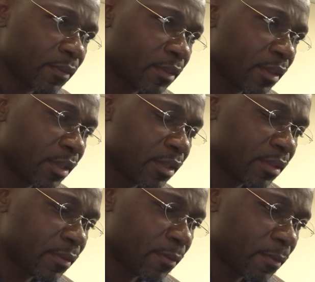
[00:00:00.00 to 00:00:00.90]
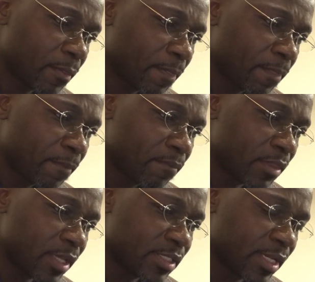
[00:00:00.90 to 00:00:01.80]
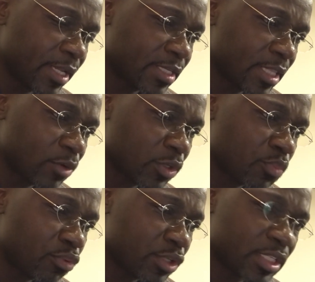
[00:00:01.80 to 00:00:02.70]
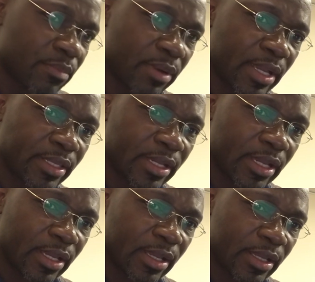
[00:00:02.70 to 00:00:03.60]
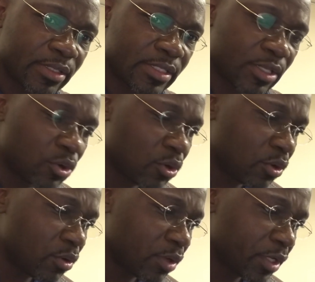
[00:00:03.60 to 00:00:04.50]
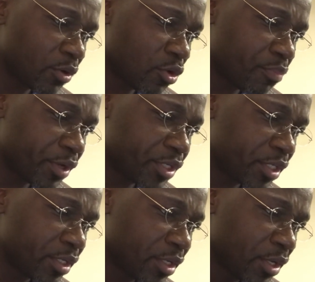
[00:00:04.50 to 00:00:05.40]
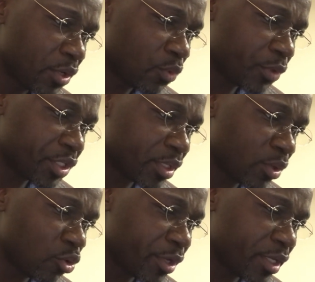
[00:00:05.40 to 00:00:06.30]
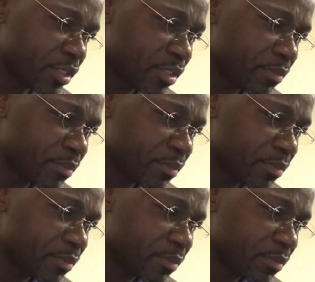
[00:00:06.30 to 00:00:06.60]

Okay, there is a letter that was posted by Sikoko Incorporated, which are the lawyers